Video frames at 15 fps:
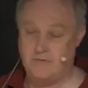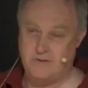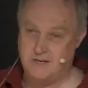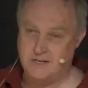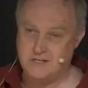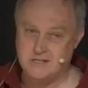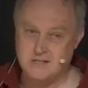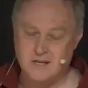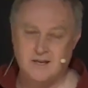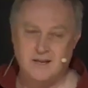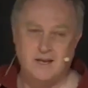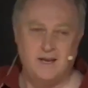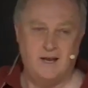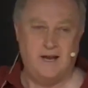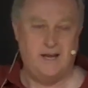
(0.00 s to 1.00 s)
of this,
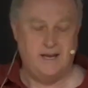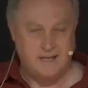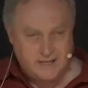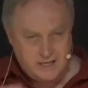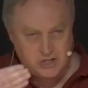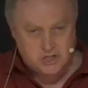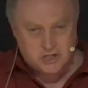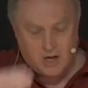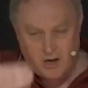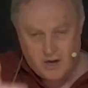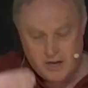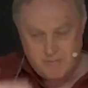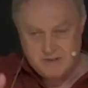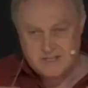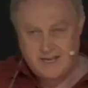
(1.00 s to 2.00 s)
and each
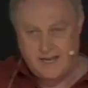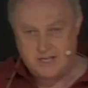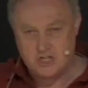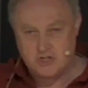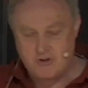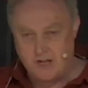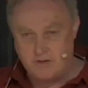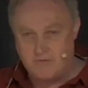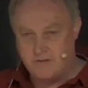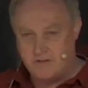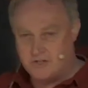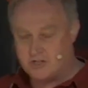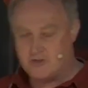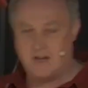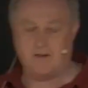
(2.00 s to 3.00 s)
time it's getting strengthened
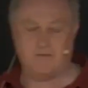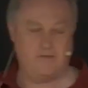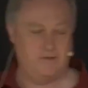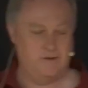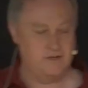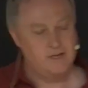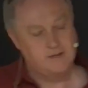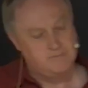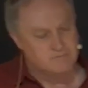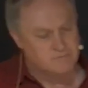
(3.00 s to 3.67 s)
and strengthened.